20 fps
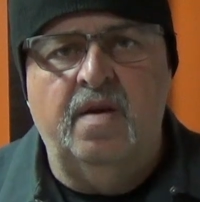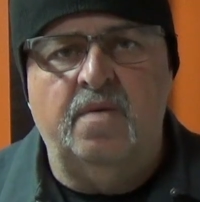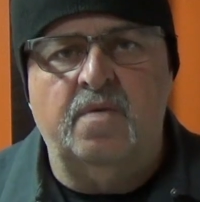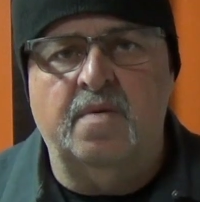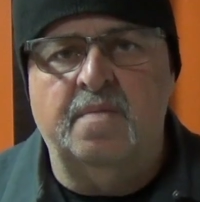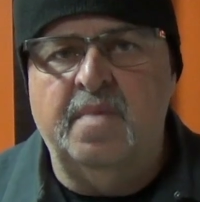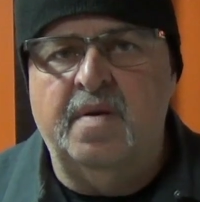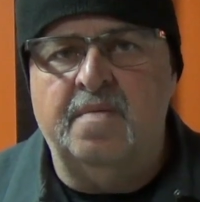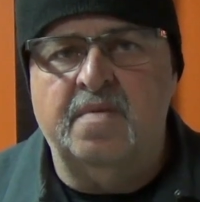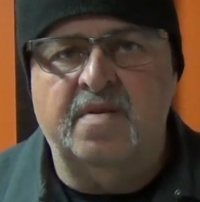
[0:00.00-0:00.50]

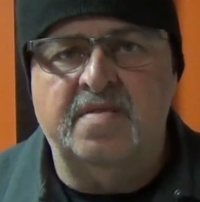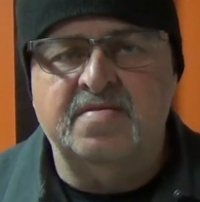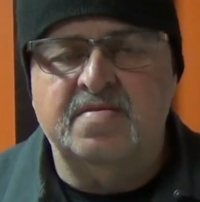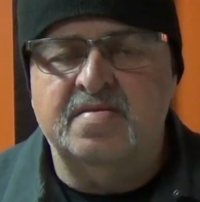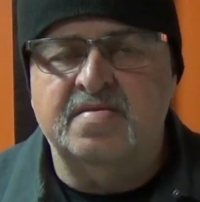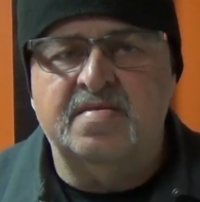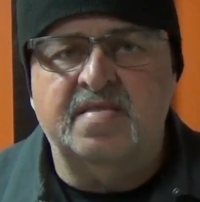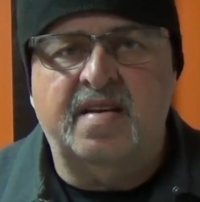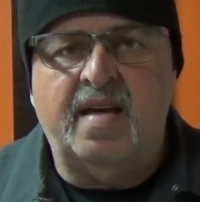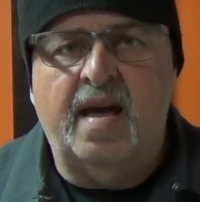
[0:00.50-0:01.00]
Remember, it's
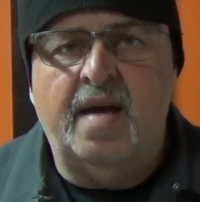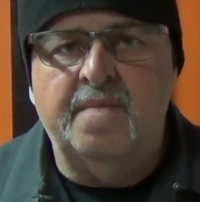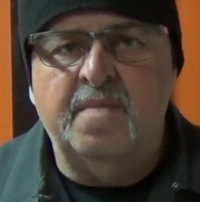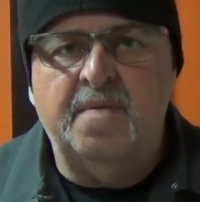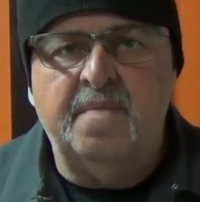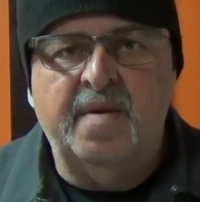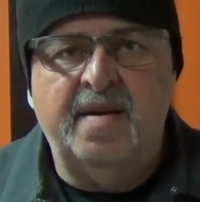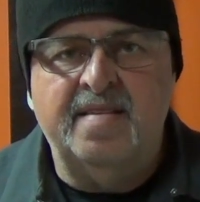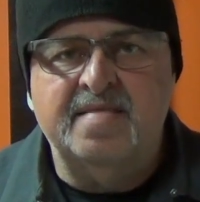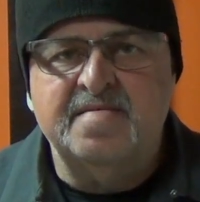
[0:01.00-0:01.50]
just a
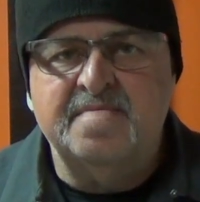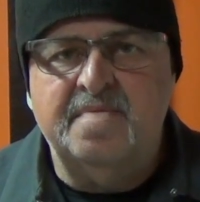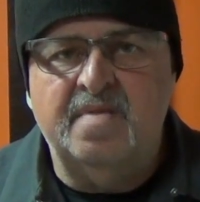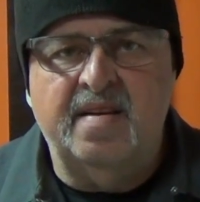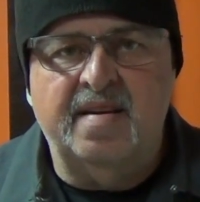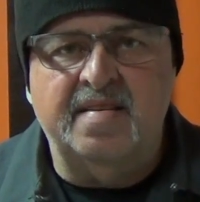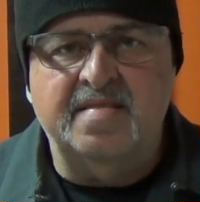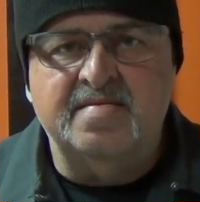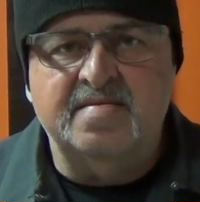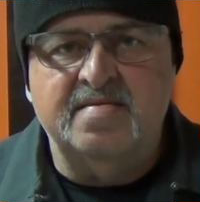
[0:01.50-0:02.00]
common man's
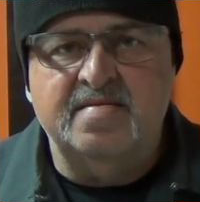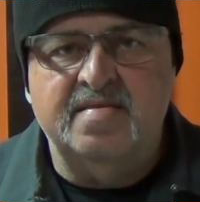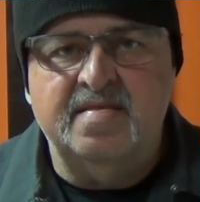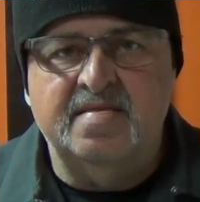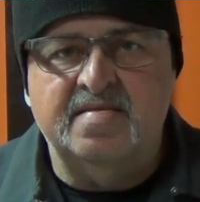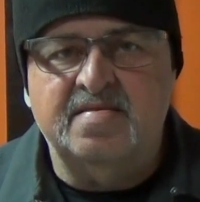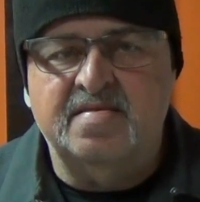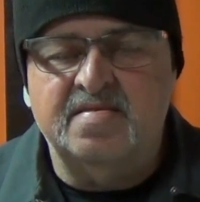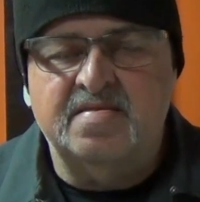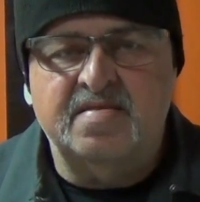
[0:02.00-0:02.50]
place.
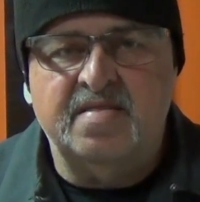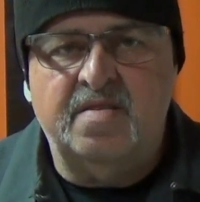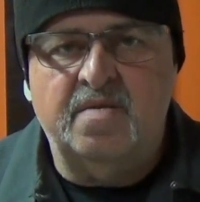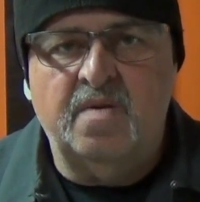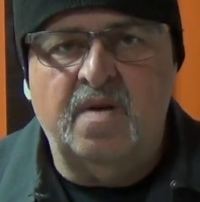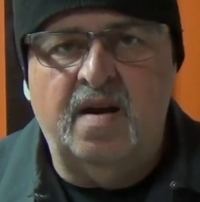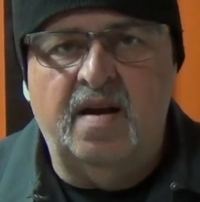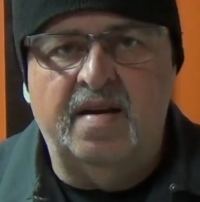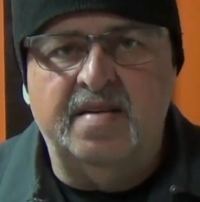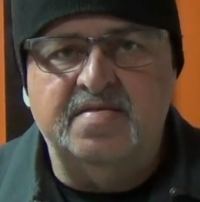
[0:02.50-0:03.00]
It's just a
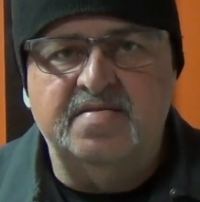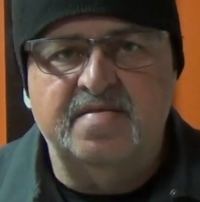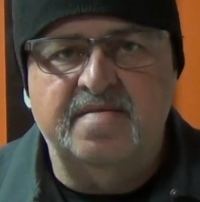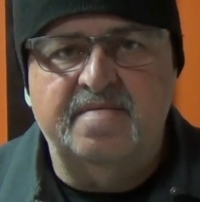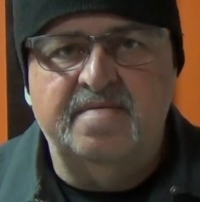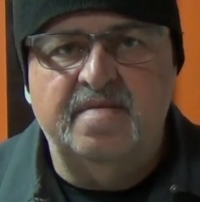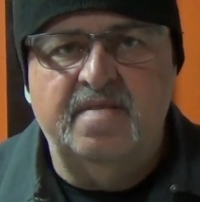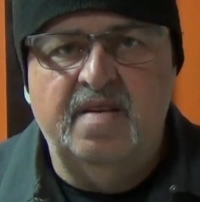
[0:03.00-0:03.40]
garage.